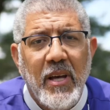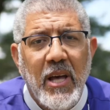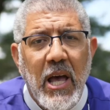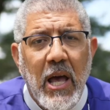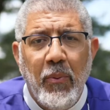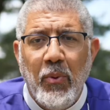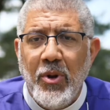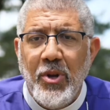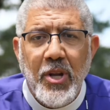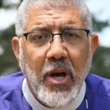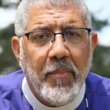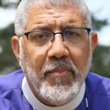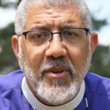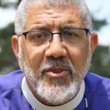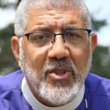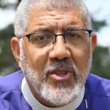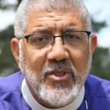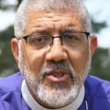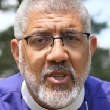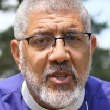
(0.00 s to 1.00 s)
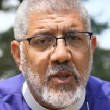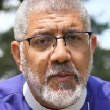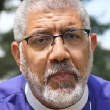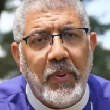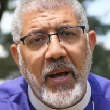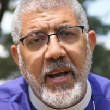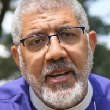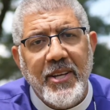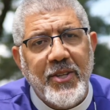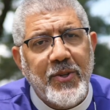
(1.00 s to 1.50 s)
And when numbness is
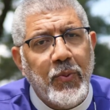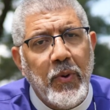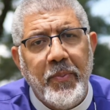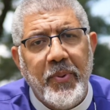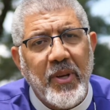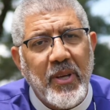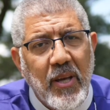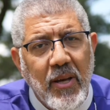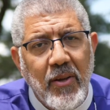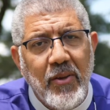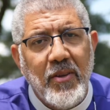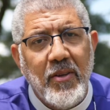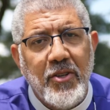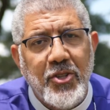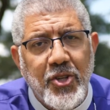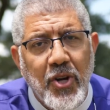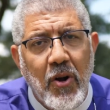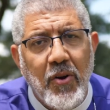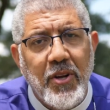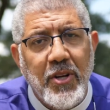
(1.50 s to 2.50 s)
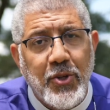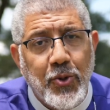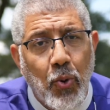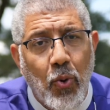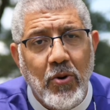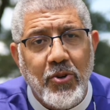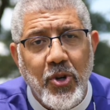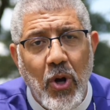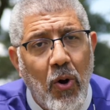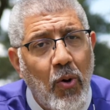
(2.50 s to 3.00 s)
displaced, we begin the journey
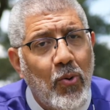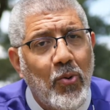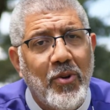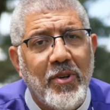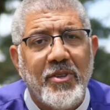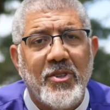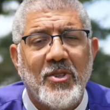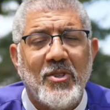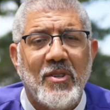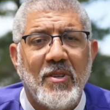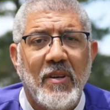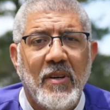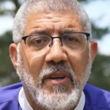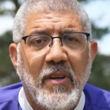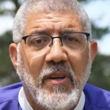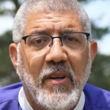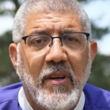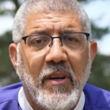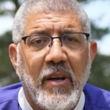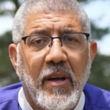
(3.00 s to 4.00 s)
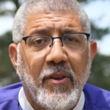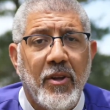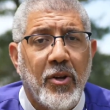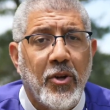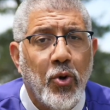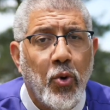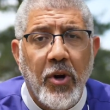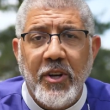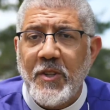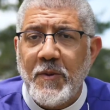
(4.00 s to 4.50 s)
towards wholeness, and the
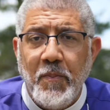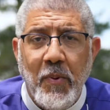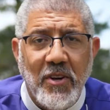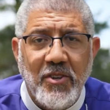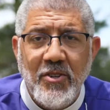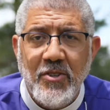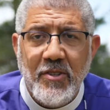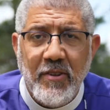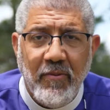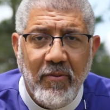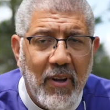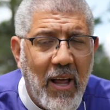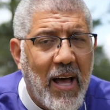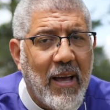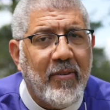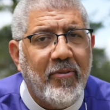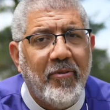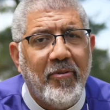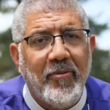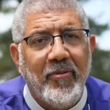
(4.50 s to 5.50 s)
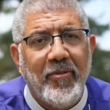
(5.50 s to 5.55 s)
new expressions of life